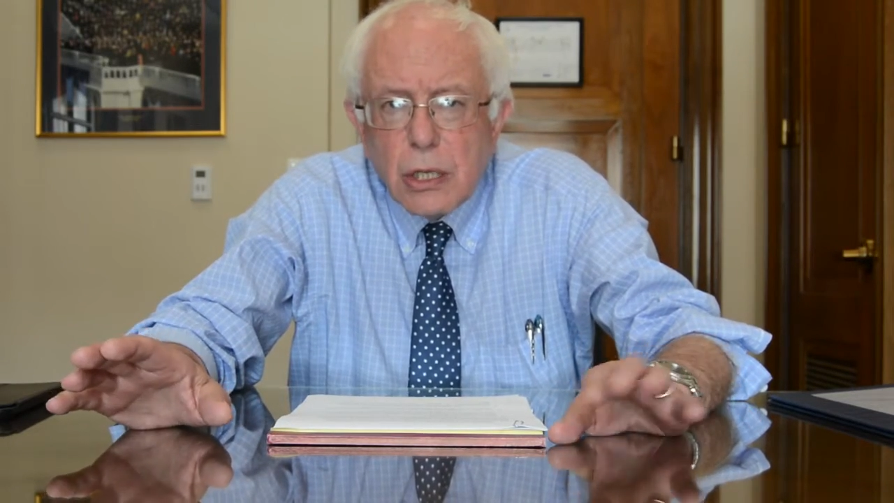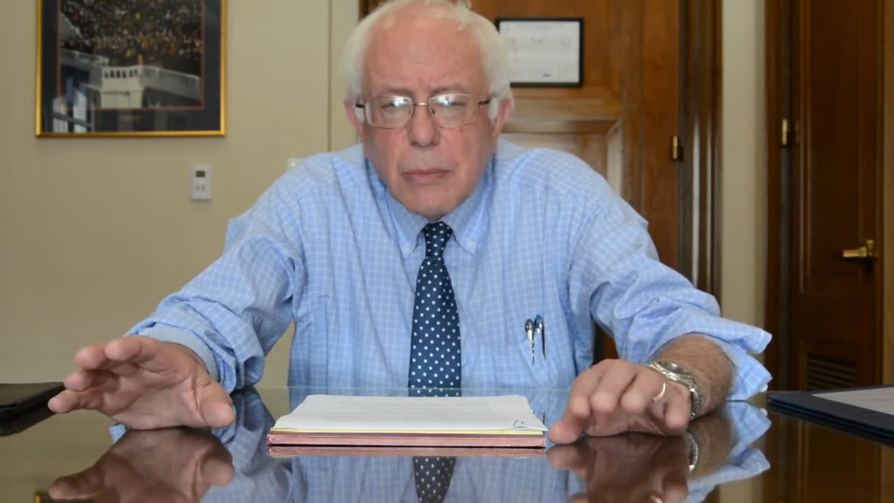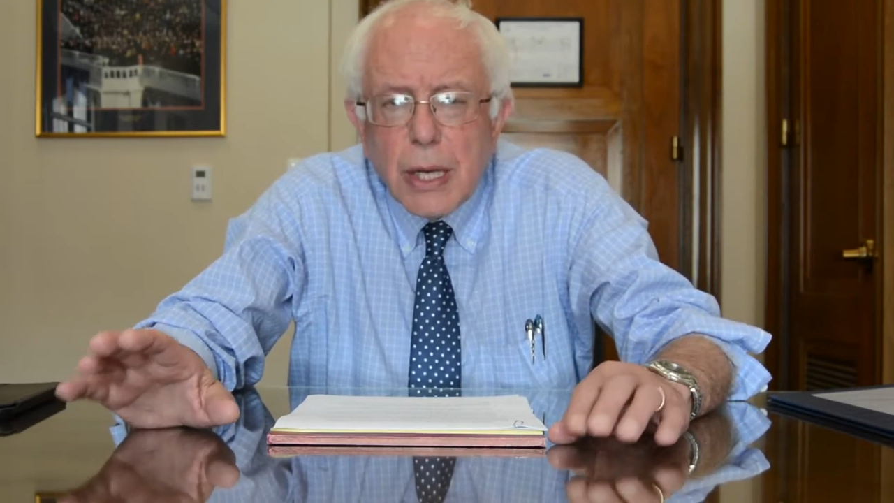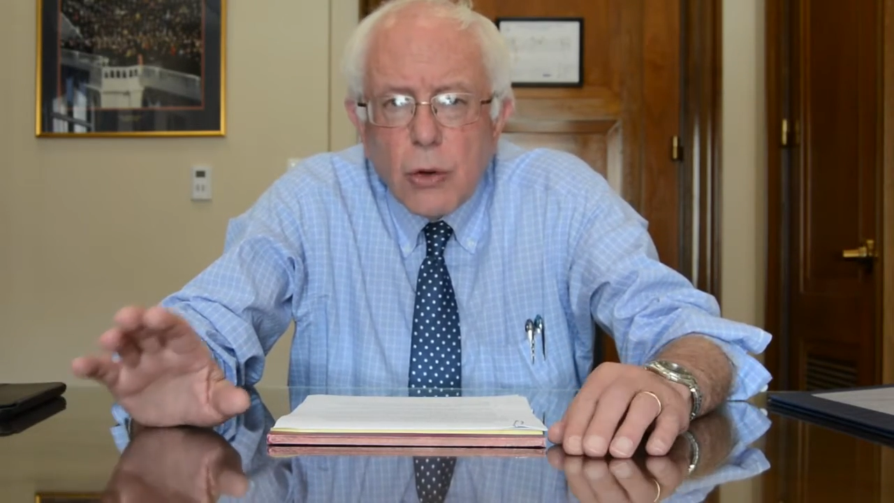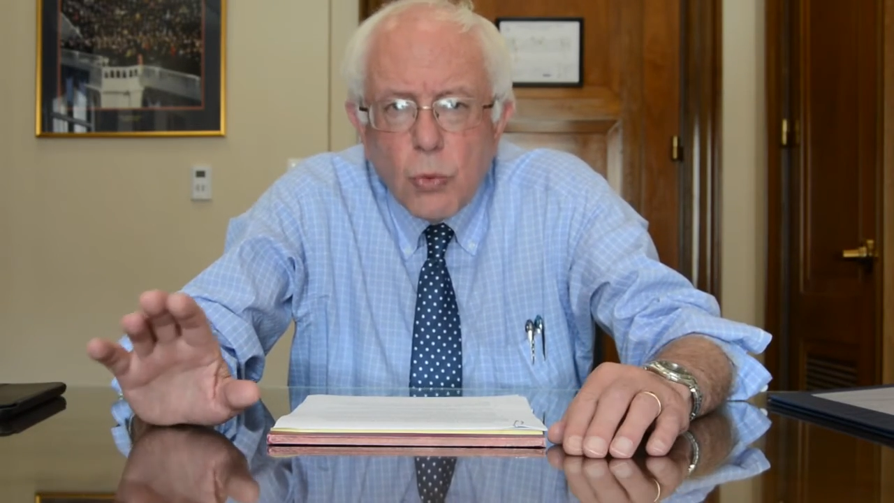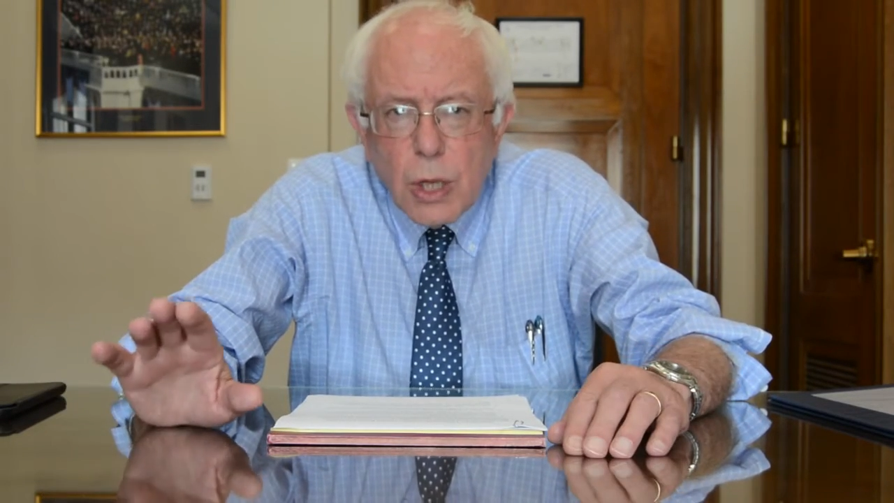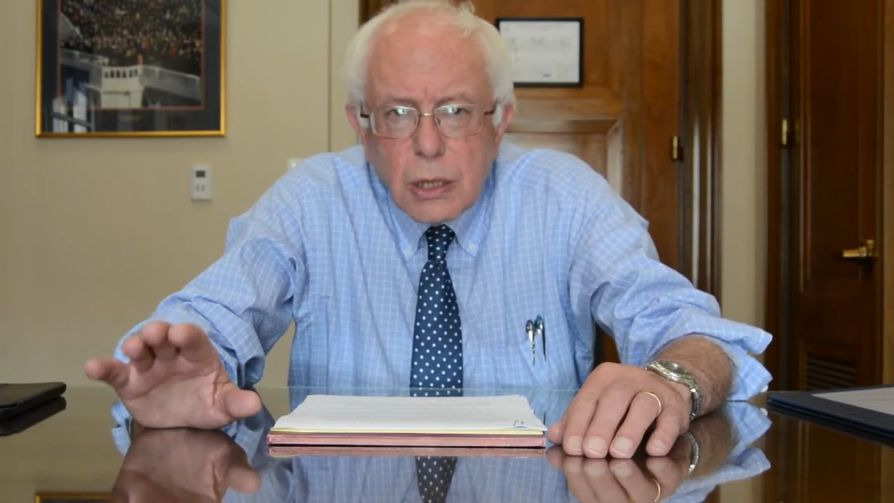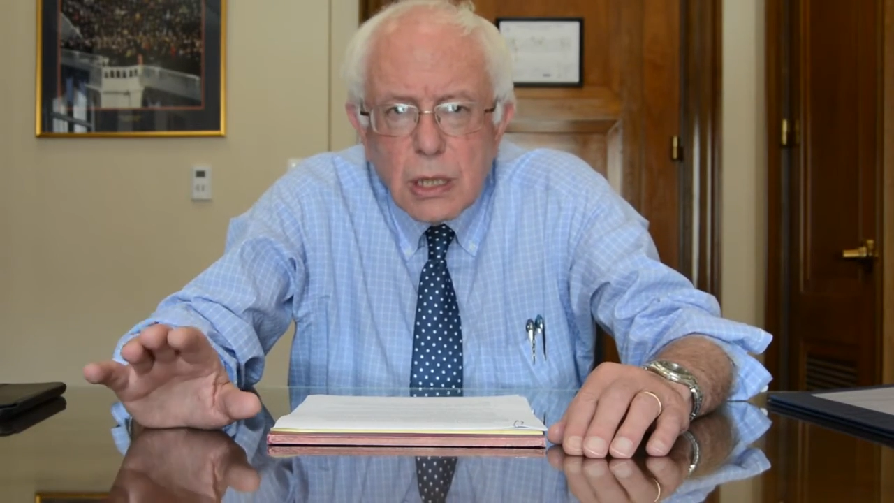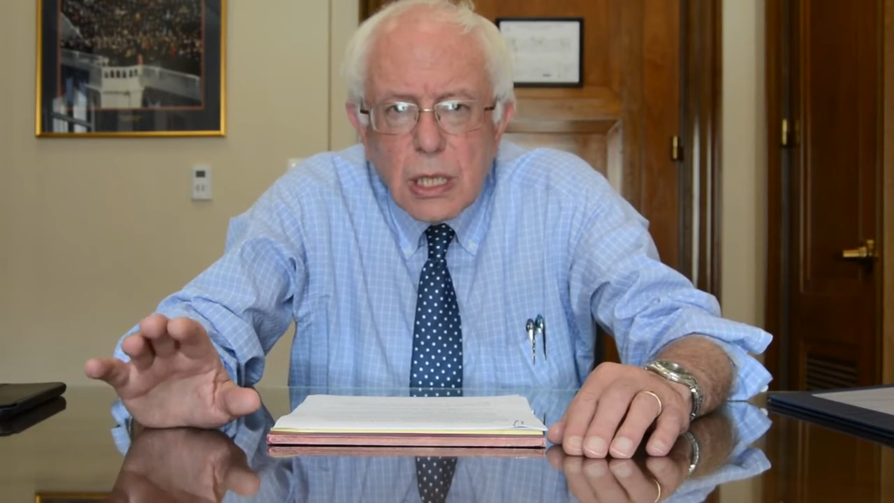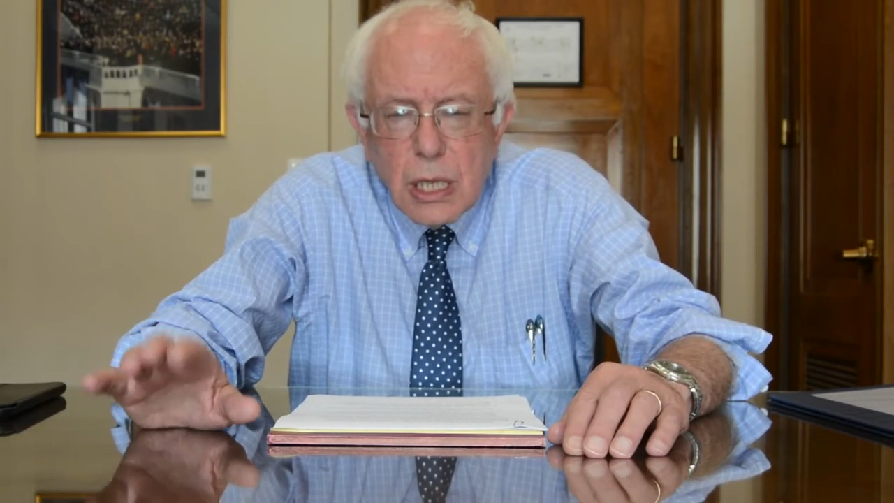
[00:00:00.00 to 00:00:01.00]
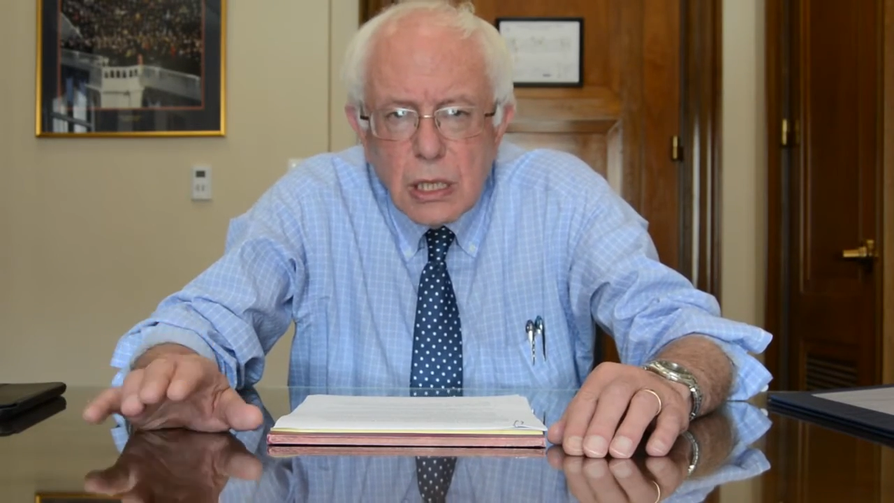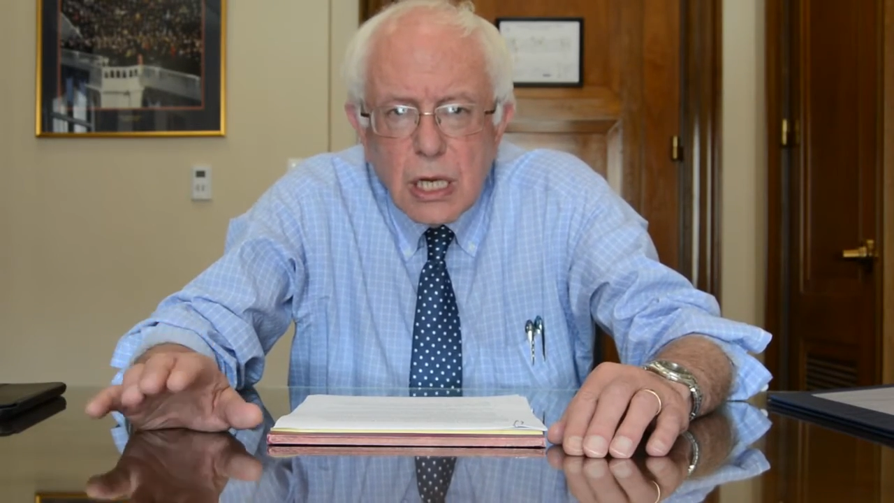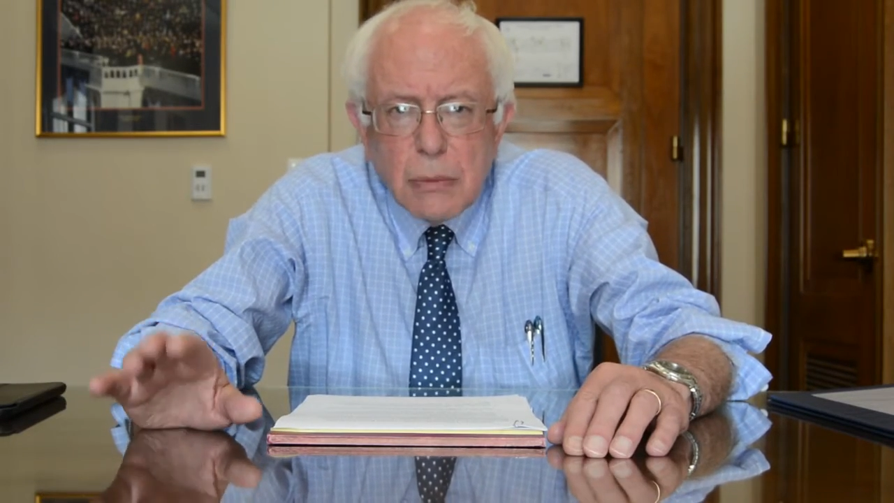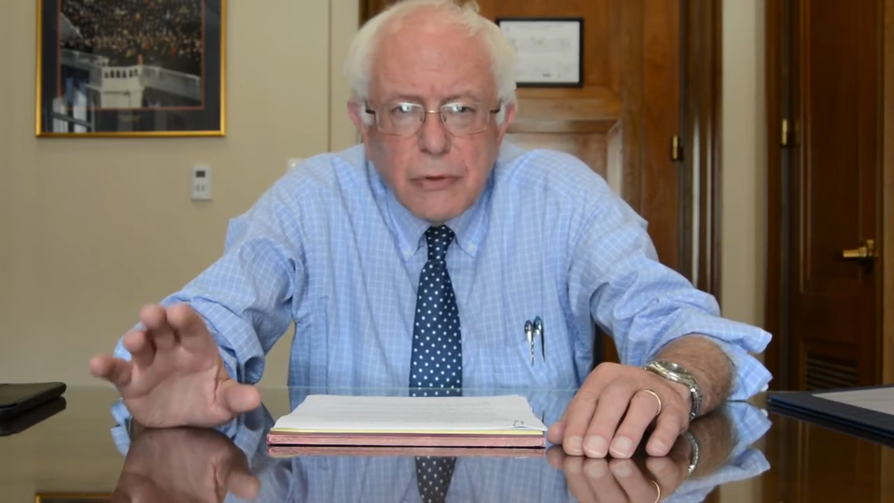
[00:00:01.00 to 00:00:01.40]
no matter what the income